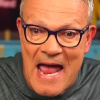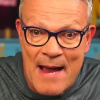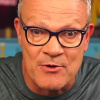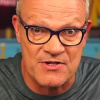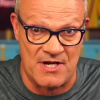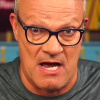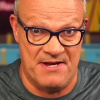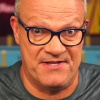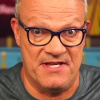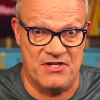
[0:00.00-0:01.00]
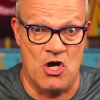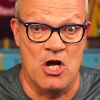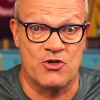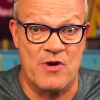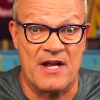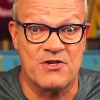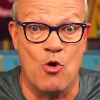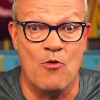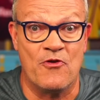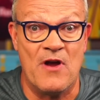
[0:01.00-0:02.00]
amortize these contracts
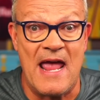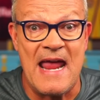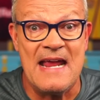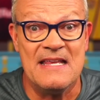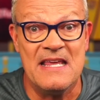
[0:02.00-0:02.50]
over 8